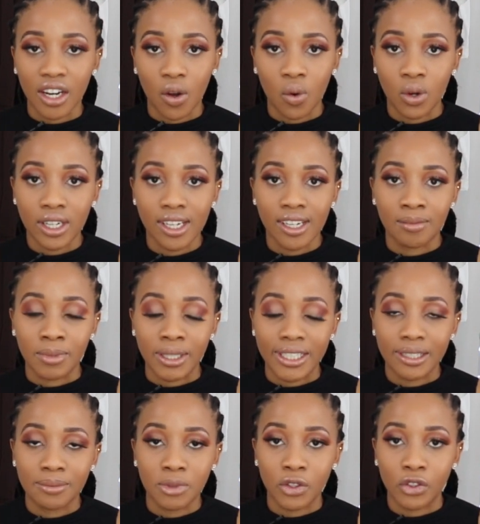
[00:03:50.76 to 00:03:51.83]
that I order in
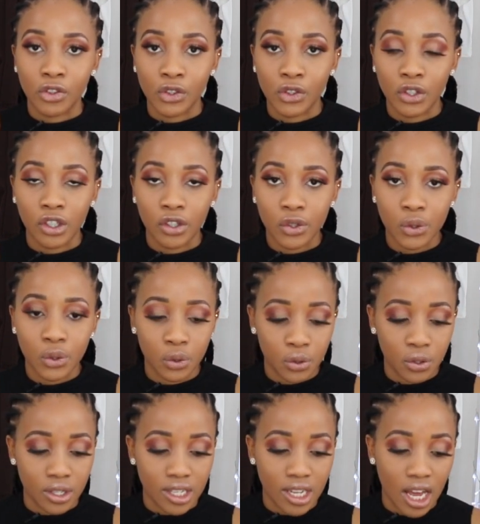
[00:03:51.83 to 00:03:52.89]
medium is usually true
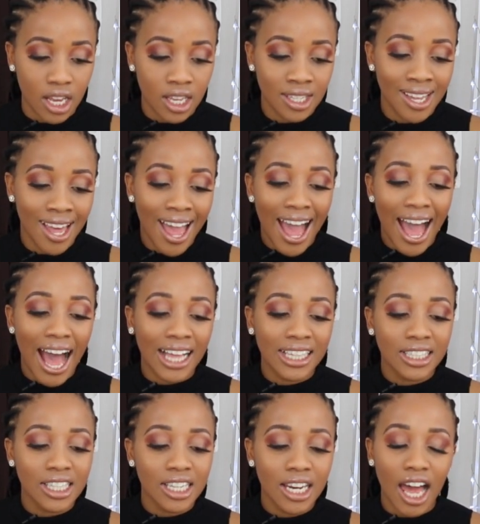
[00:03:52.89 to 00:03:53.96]
to size,
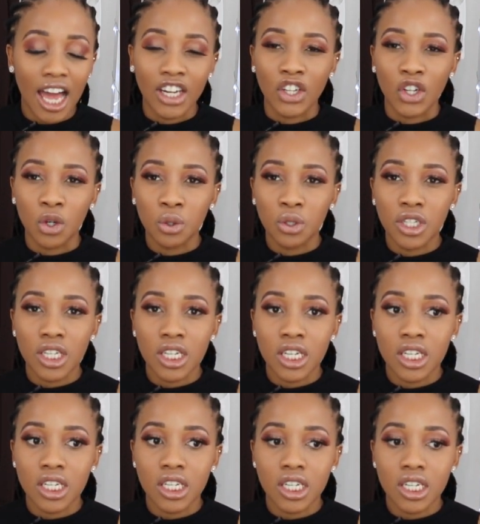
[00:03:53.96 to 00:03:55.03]
until I
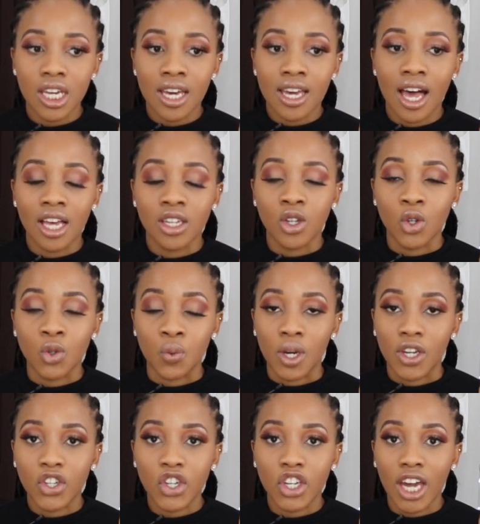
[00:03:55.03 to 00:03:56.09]
noticed as I was
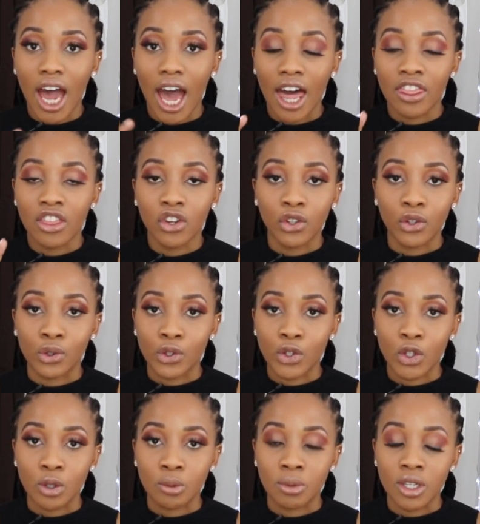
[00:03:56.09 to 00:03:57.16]
watching other
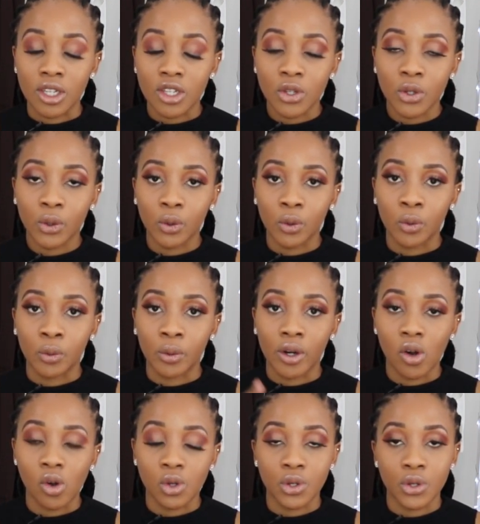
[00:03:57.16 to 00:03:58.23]
YouTubers who were
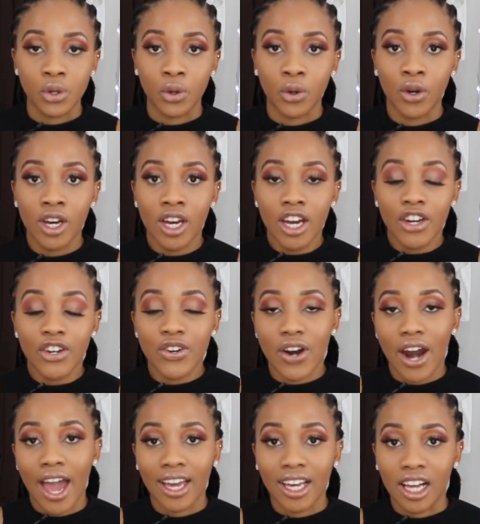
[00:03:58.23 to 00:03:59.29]
also
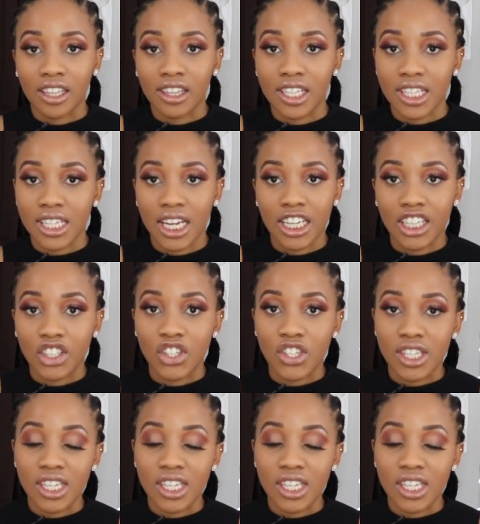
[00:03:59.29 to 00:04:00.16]
trying out this collection